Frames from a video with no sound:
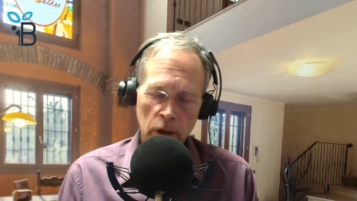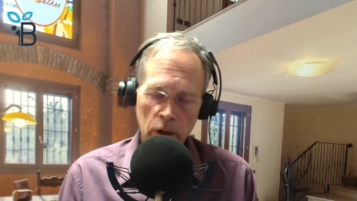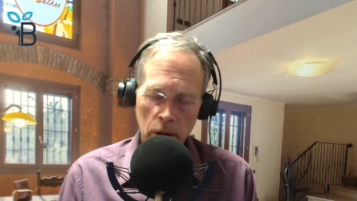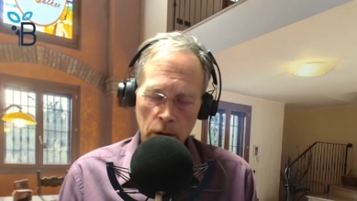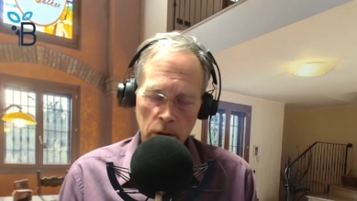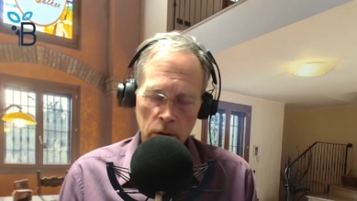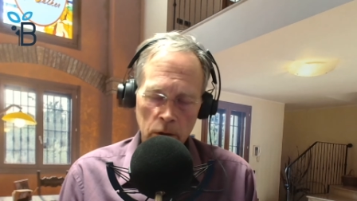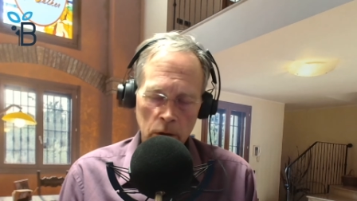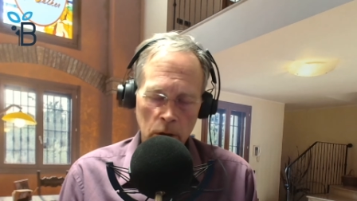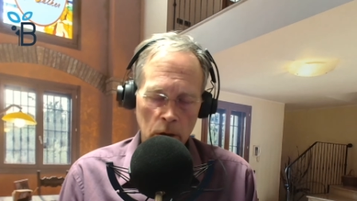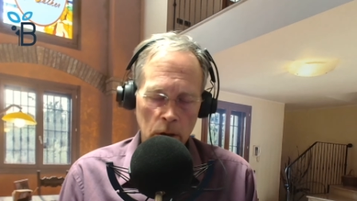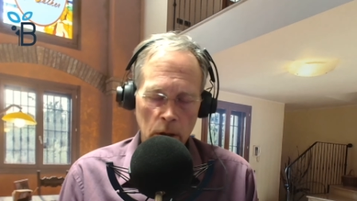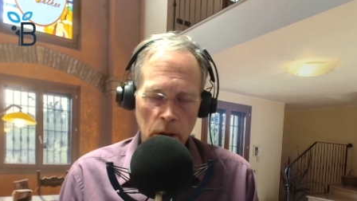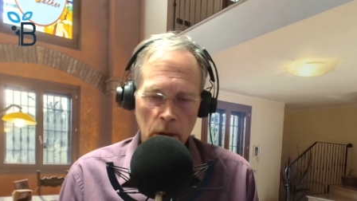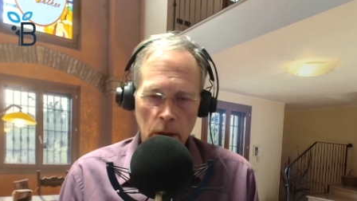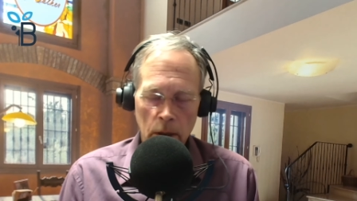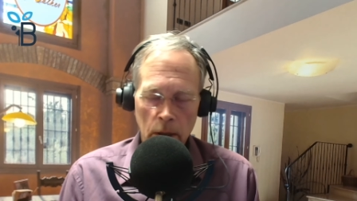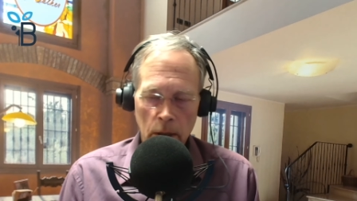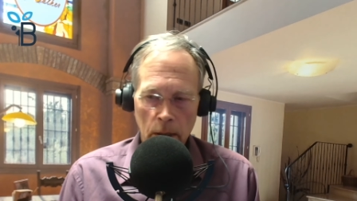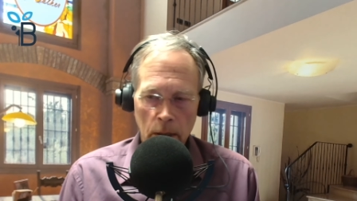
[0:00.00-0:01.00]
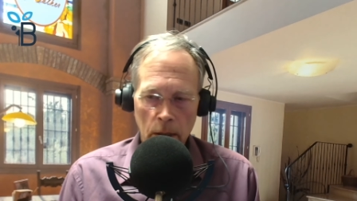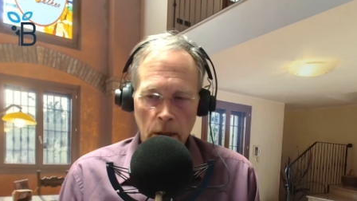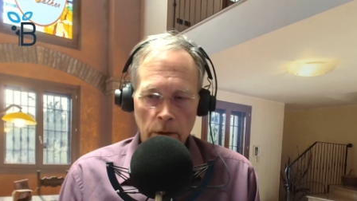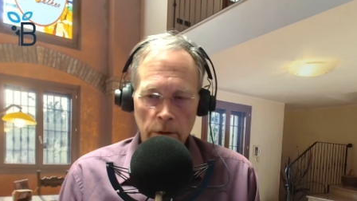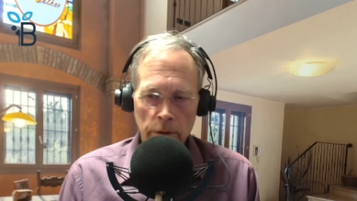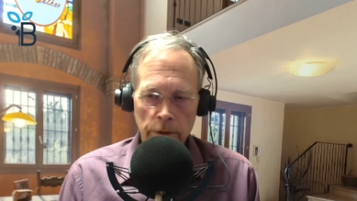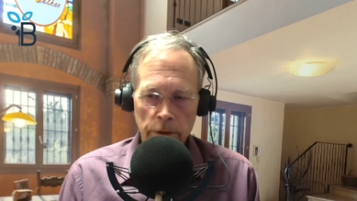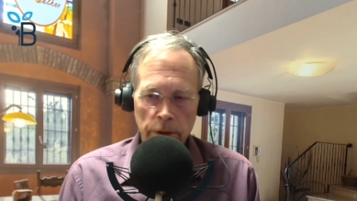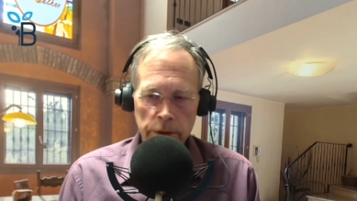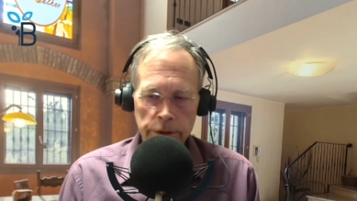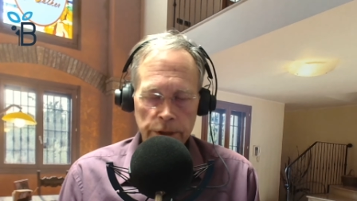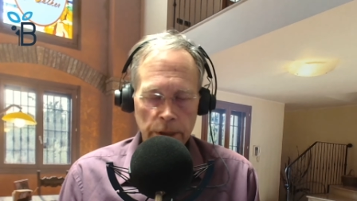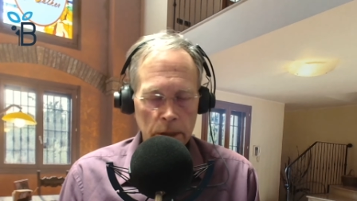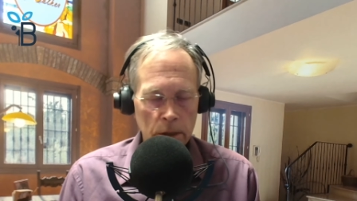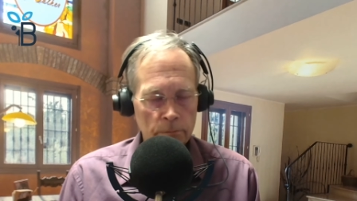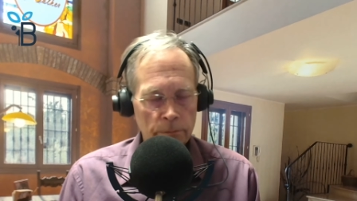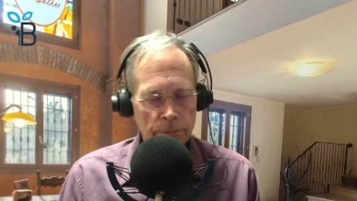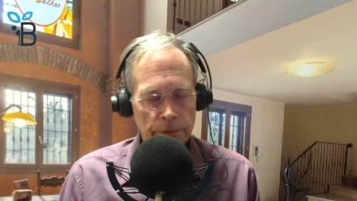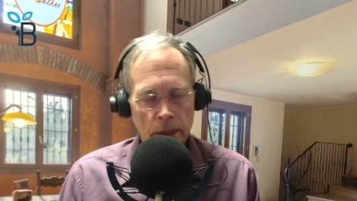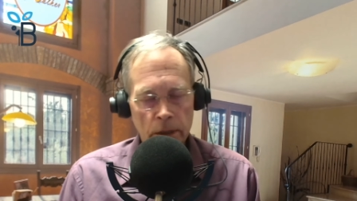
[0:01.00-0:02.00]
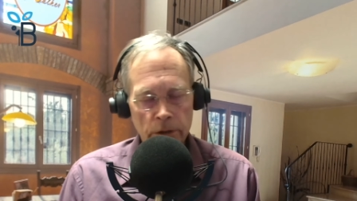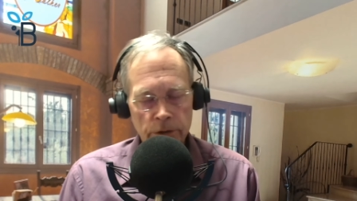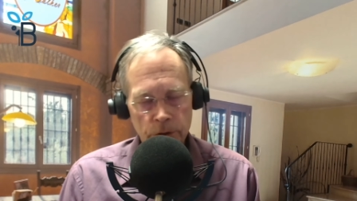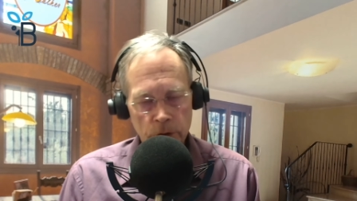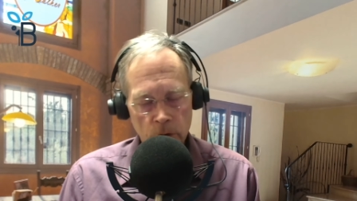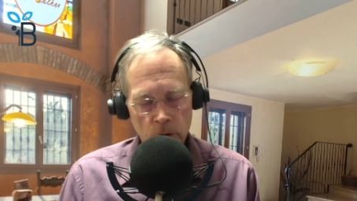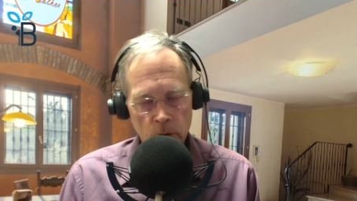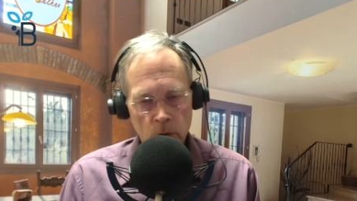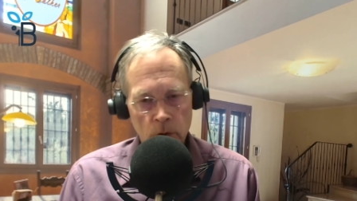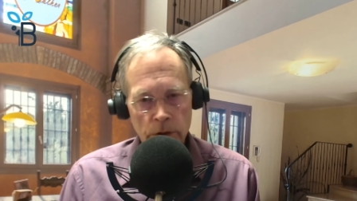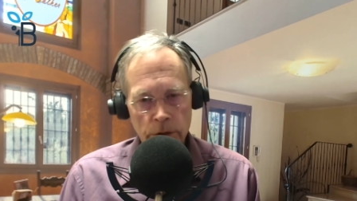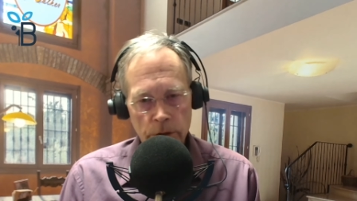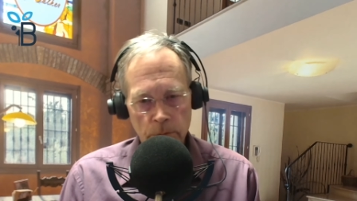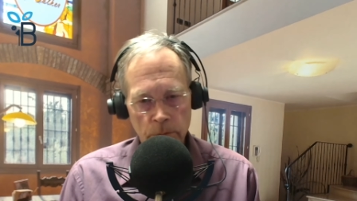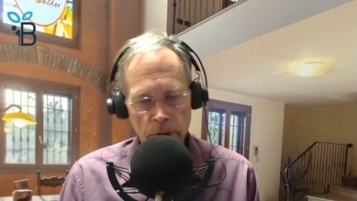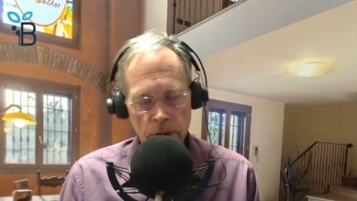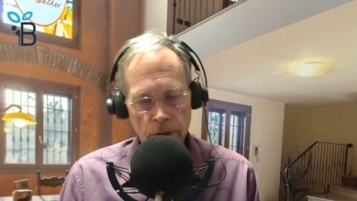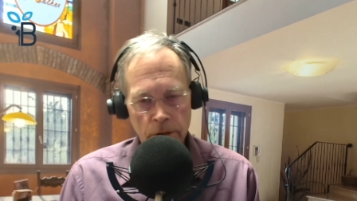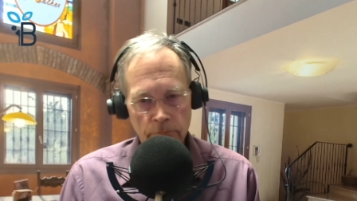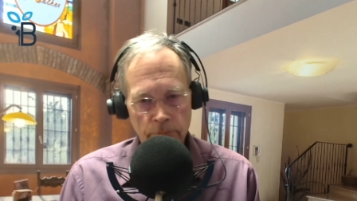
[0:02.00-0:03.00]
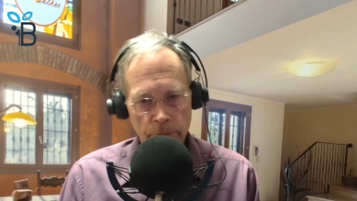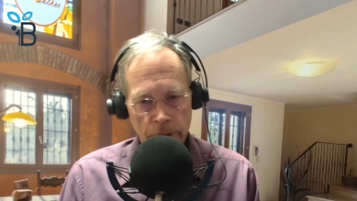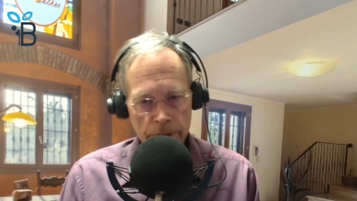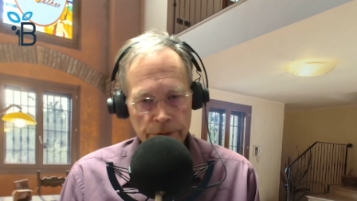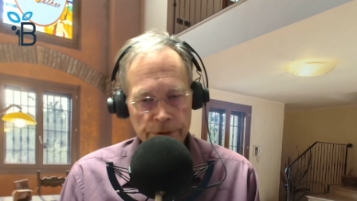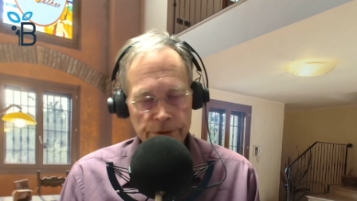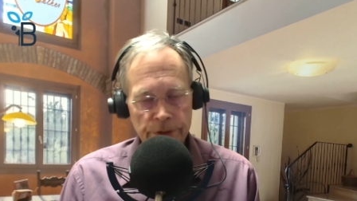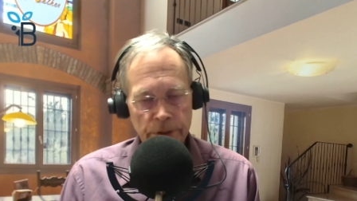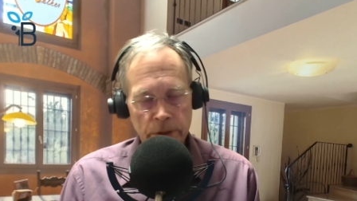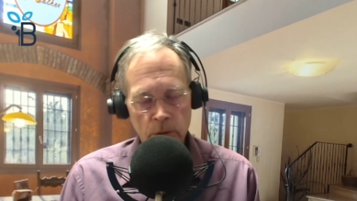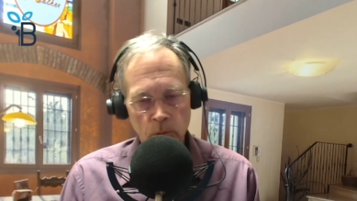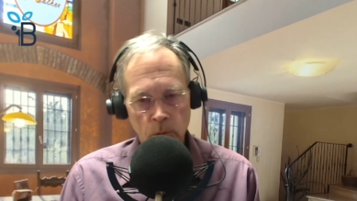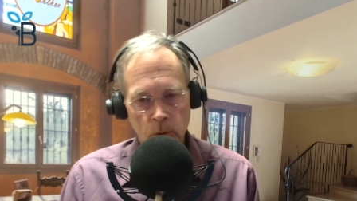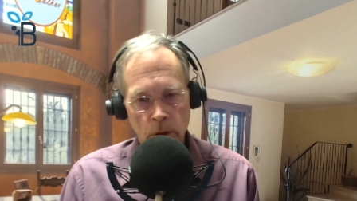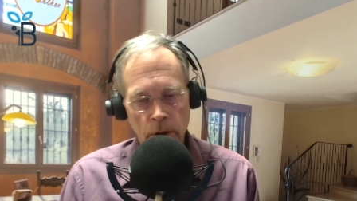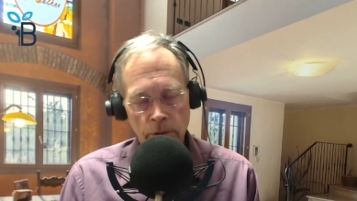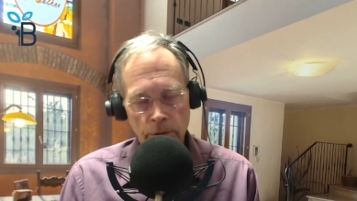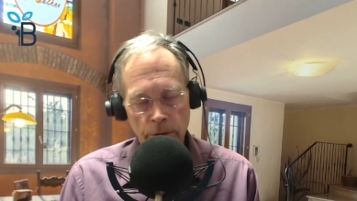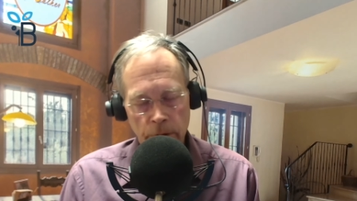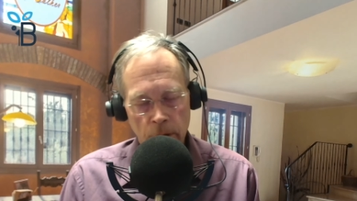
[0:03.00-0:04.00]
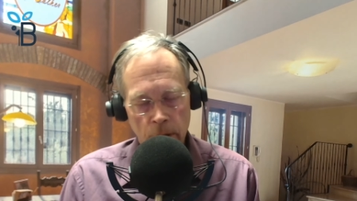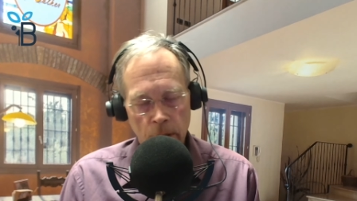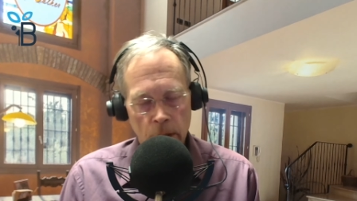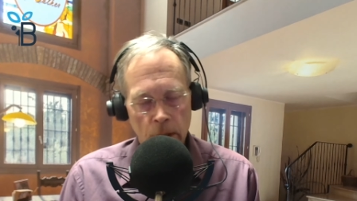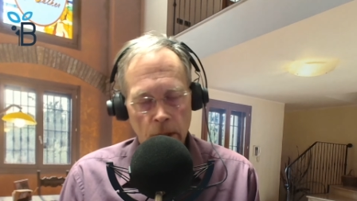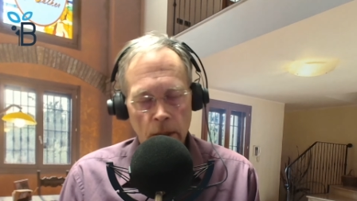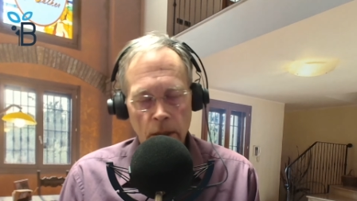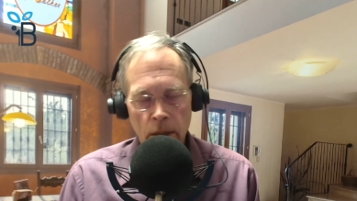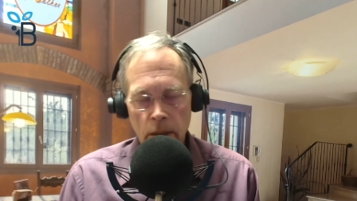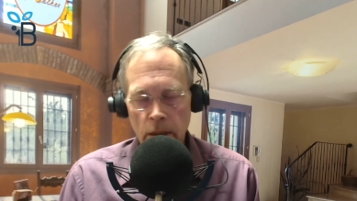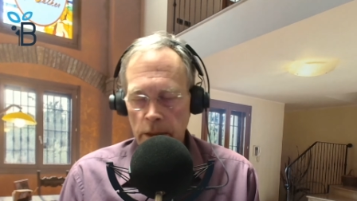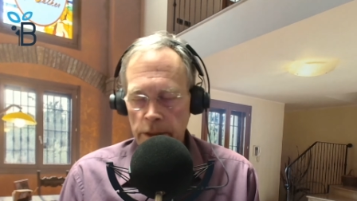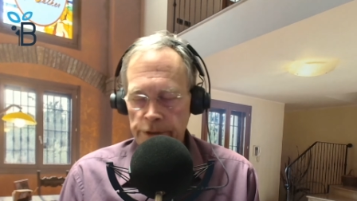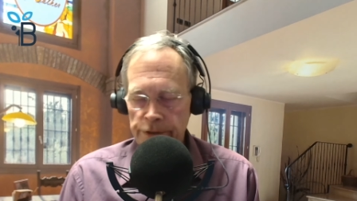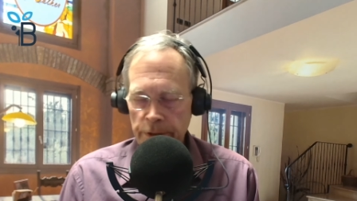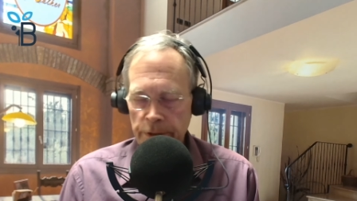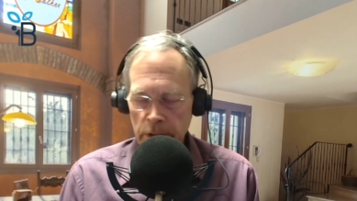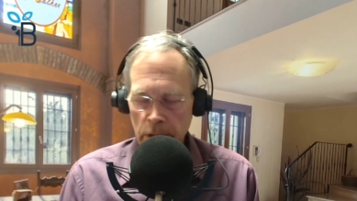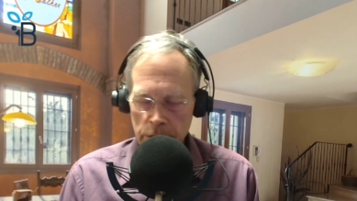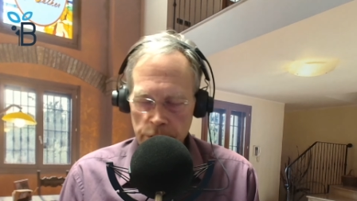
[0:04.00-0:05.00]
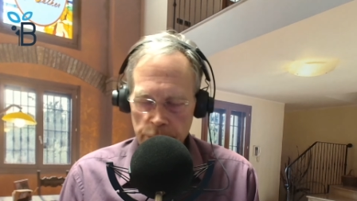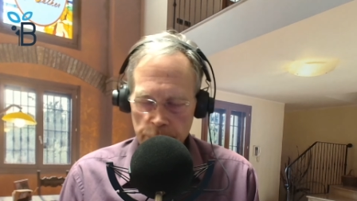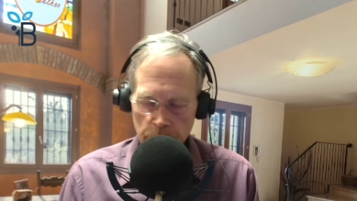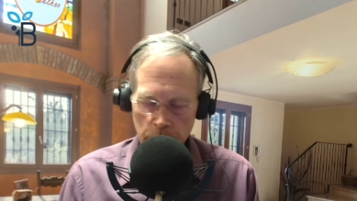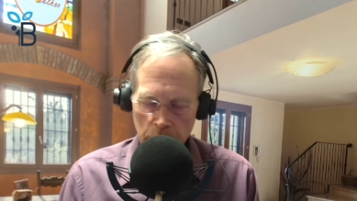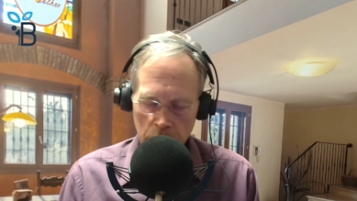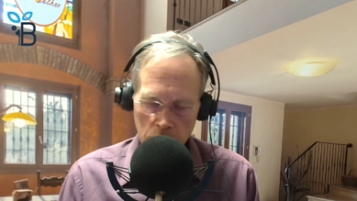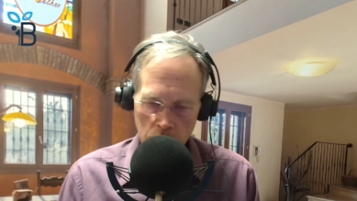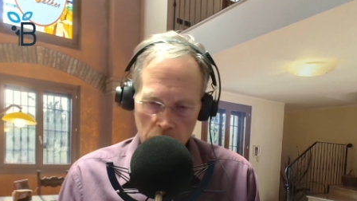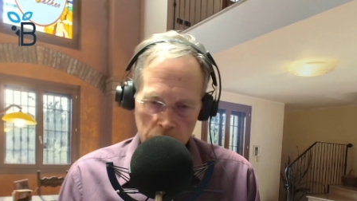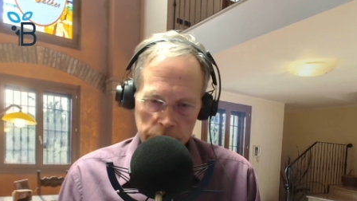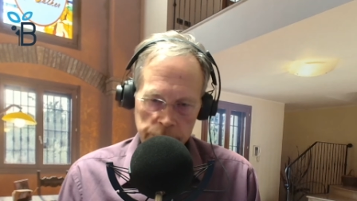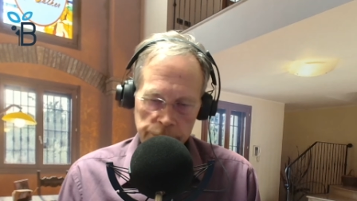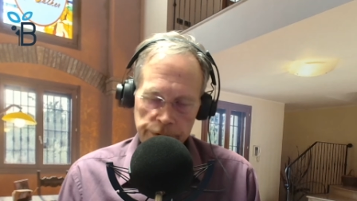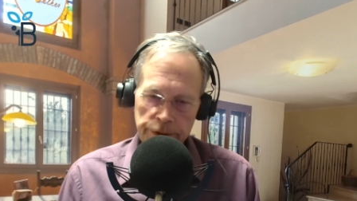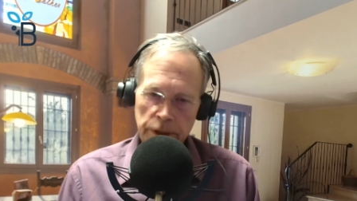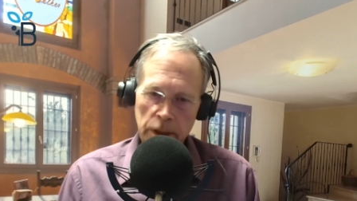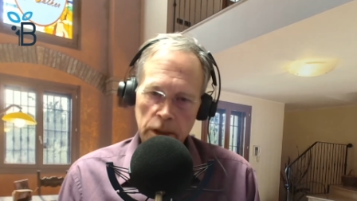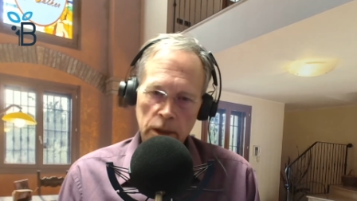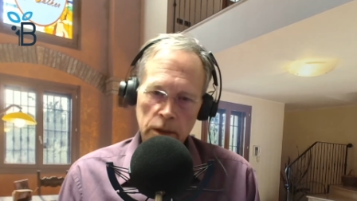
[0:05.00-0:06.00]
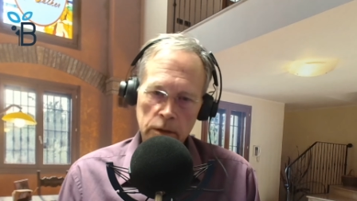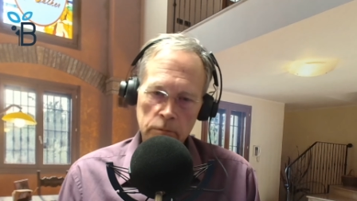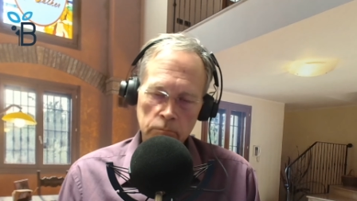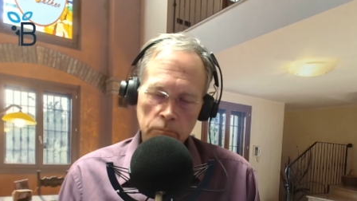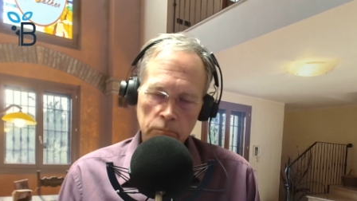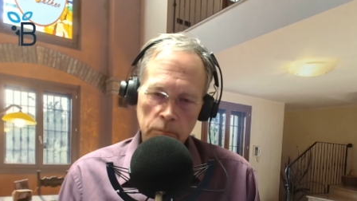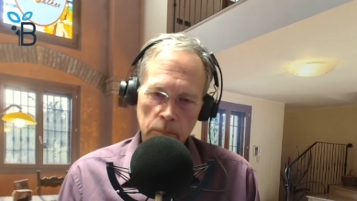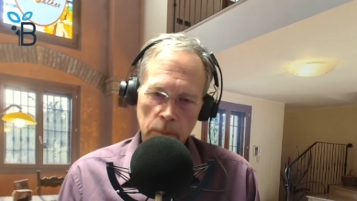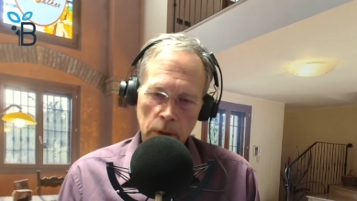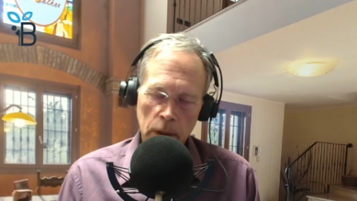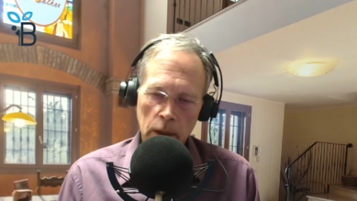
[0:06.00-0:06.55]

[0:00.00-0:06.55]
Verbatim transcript: are the team that you're going to be investing with is an experienced team.